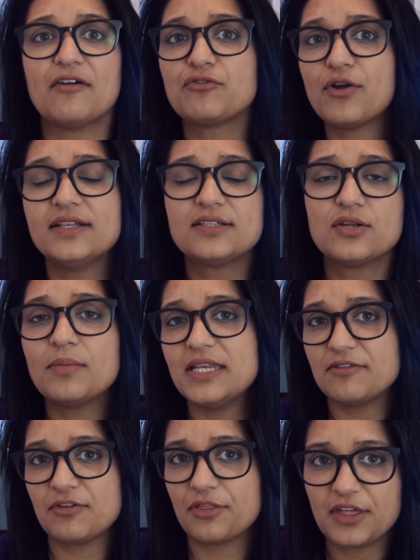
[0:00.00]
I've created so many
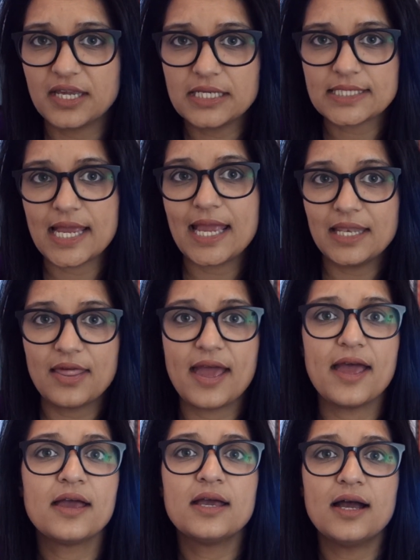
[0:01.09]
different things in
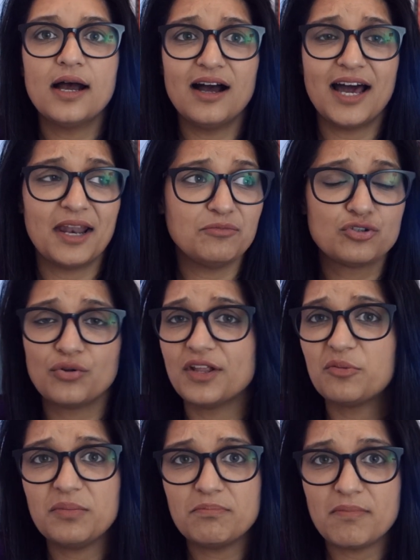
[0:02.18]
there, and I'm sure there'll
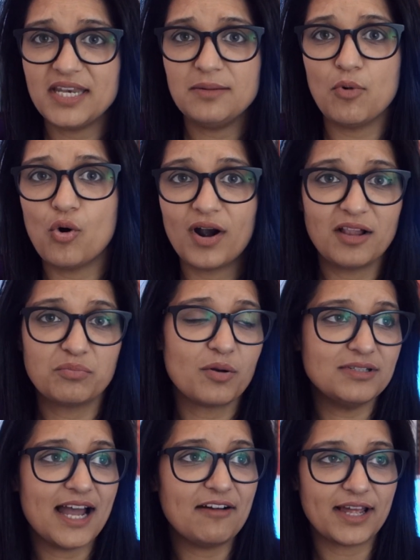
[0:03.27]
be many more. I'll
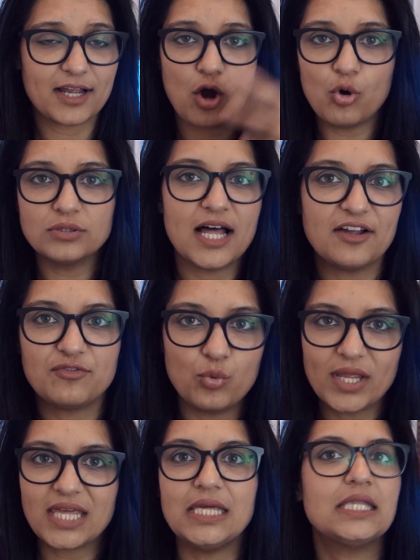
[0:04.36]
probably have like a whole life
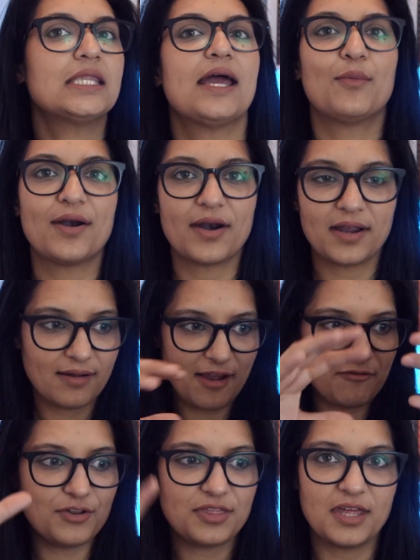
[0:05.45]
wiki in there where
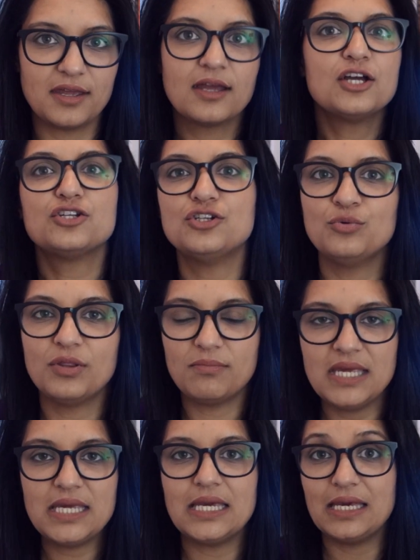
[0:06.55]
everything to do with
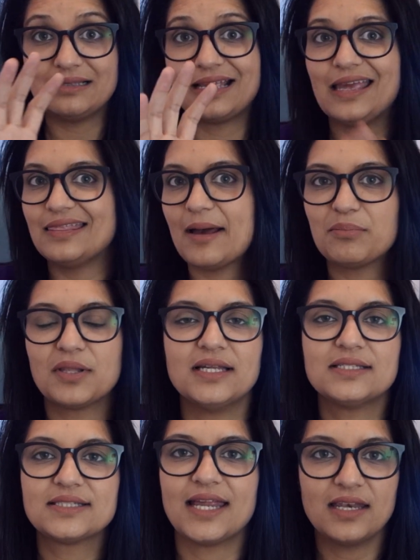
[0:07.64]
me is in that
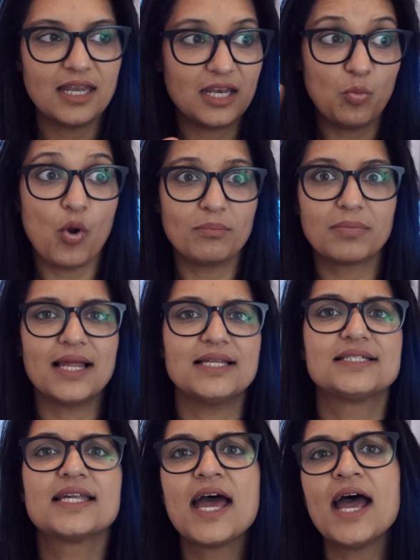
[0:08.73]
place, in one
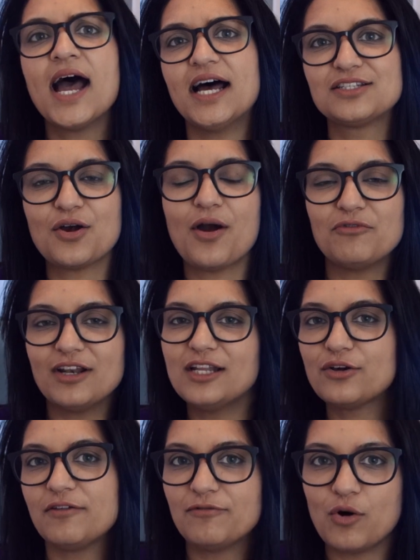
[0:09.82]
place. And so I'm really
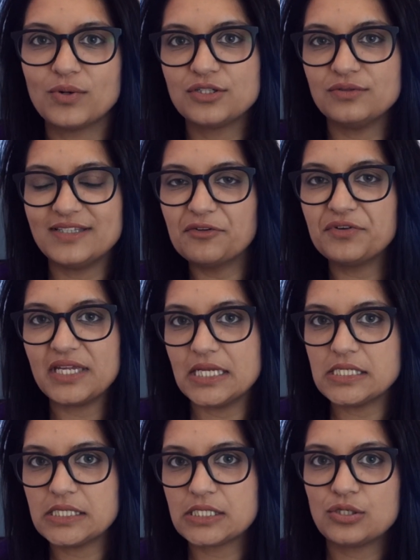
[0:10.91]
looking forward to delving
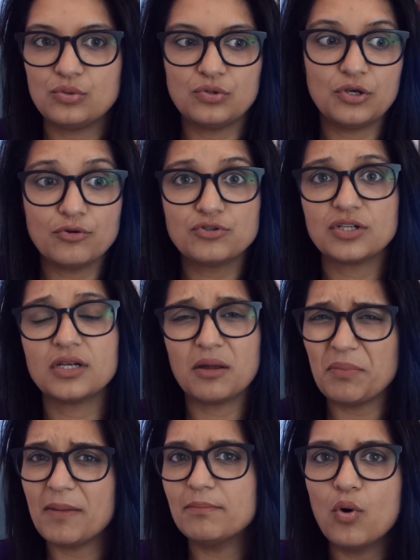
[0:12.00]
into Notion a
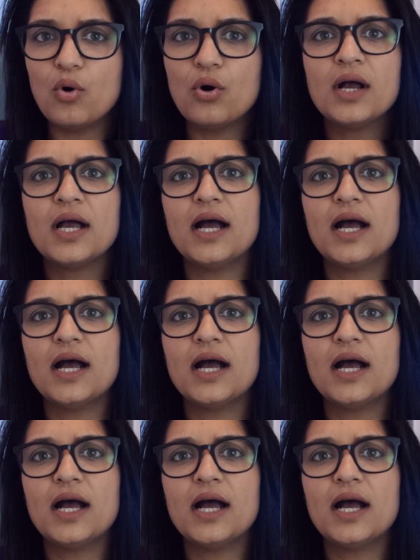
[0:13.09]
bit more.